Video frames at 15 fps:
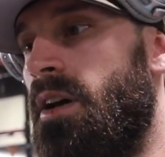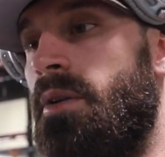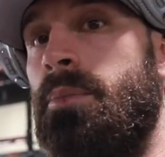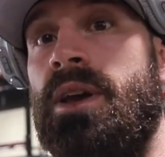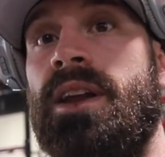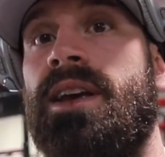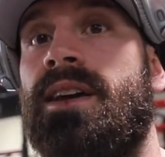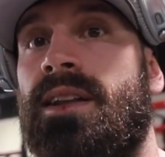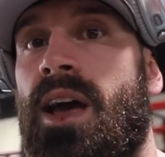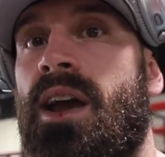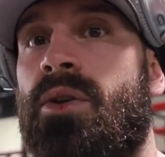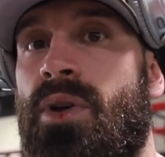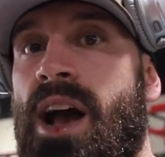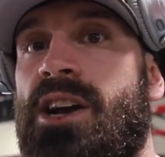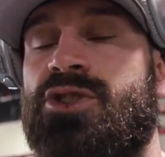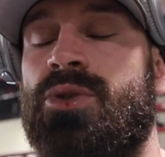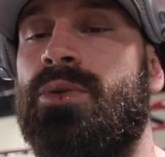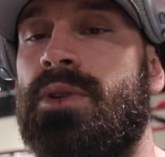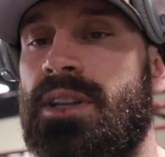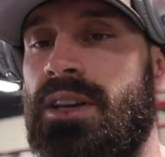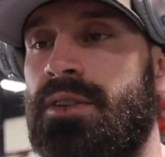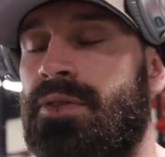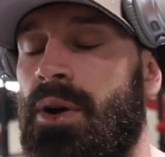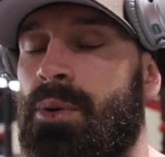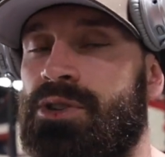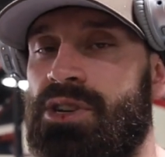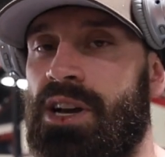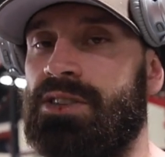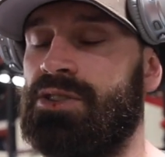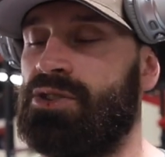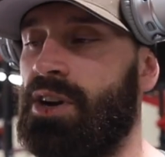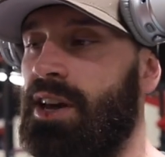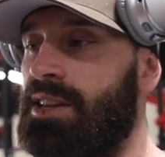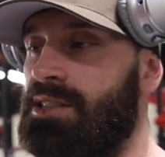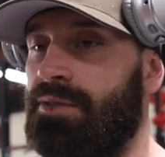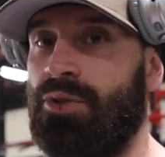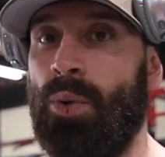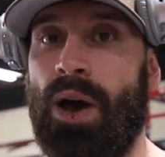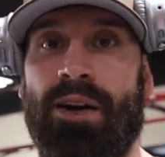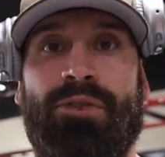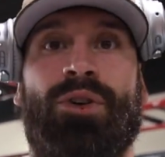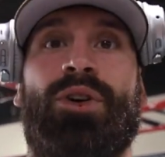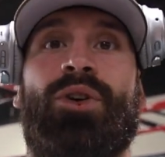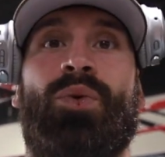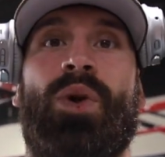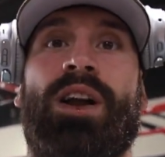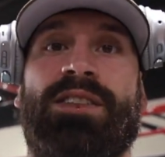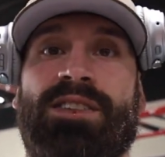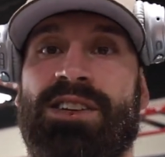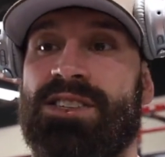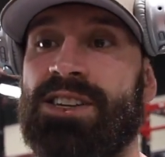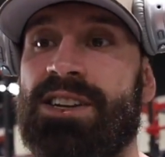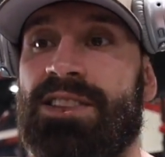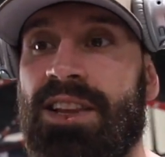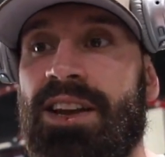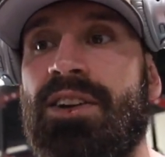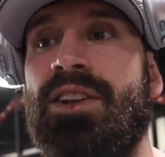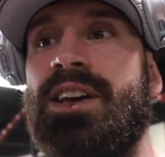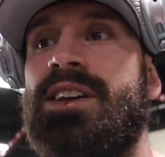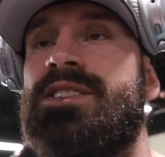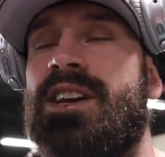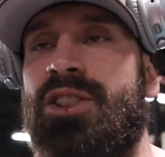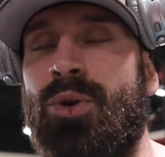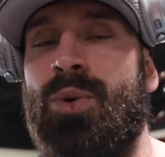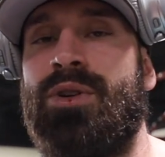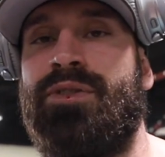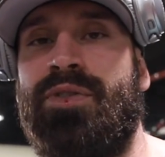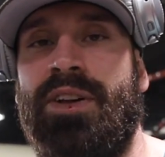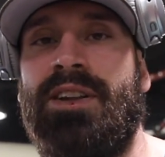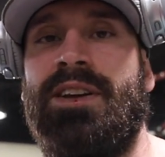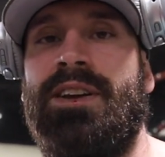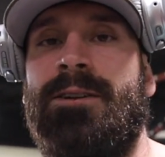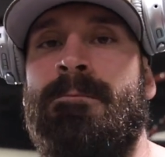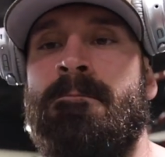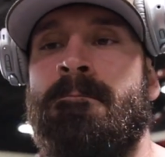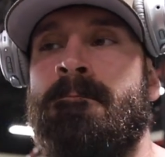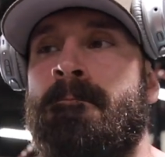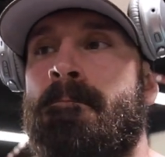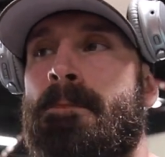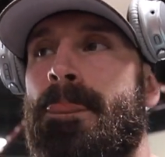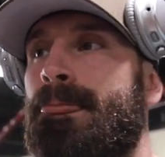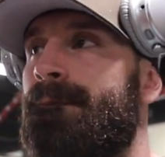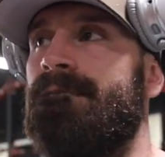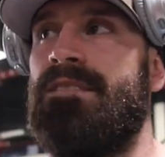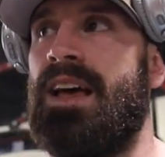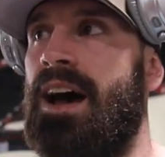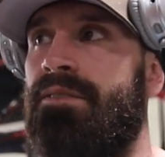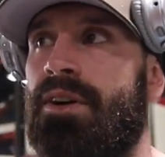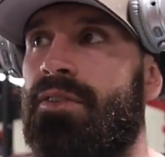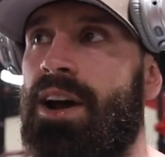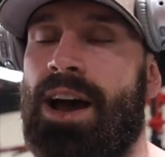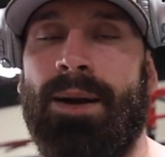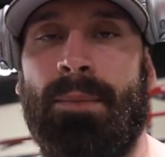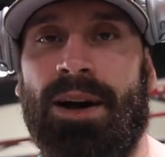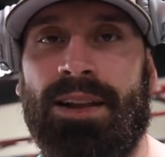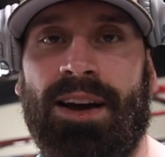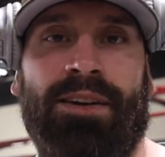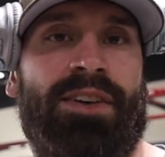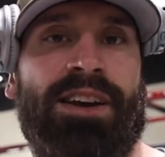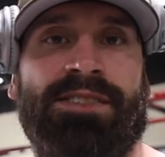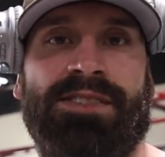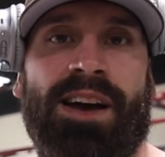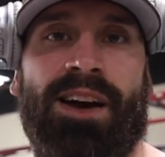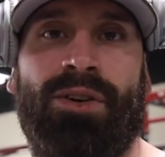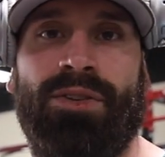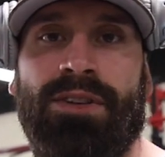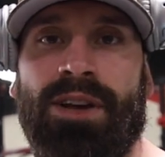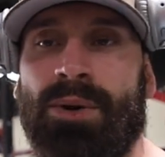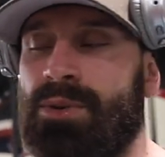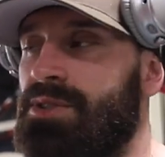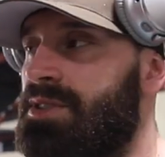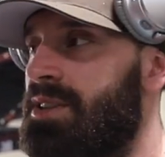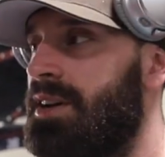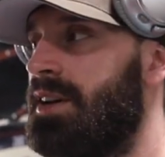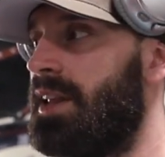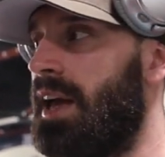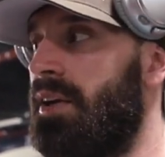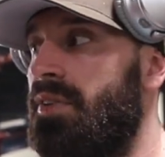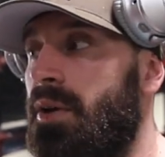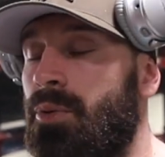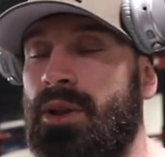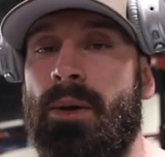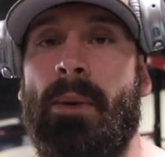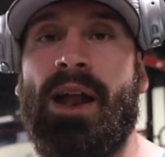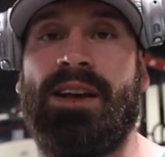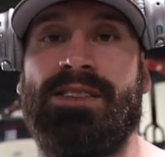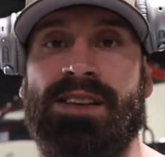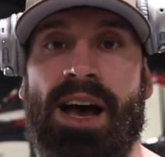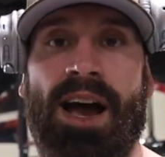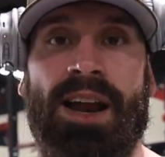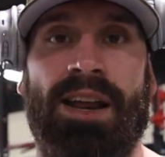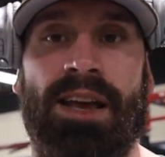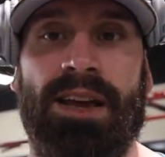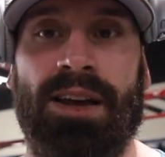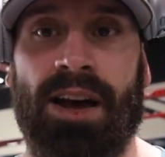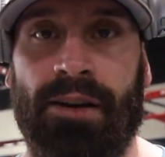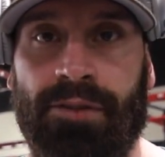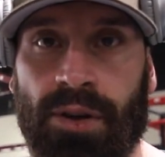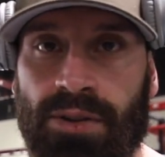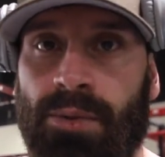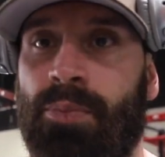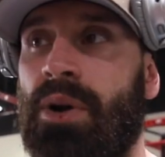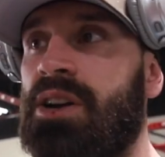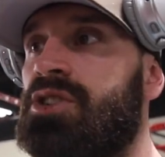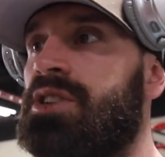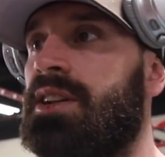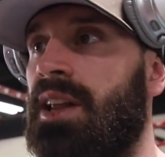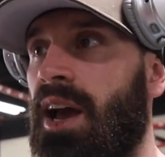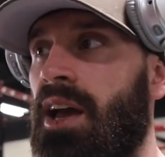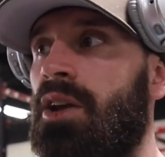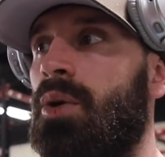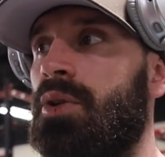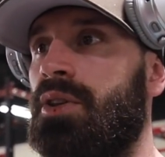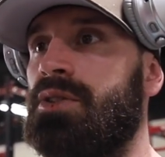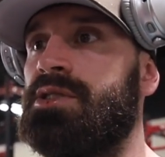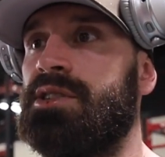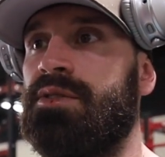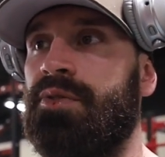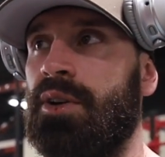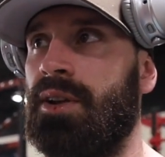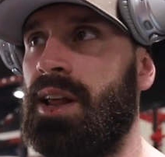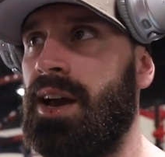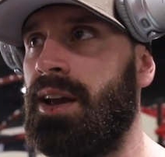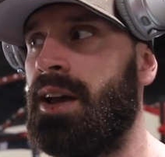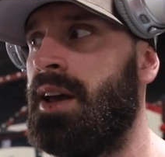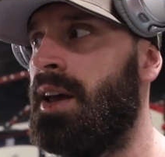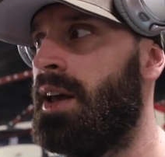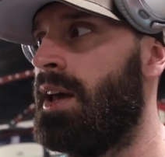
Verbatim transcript: immediate, like actual relief. I want you guys to try this if you ever run into, because it literally is like the worst feeling I've ever had in my life, hands down. It was, like I've had really bad anxiety, I felt depression, like I know what those things feel like. Like,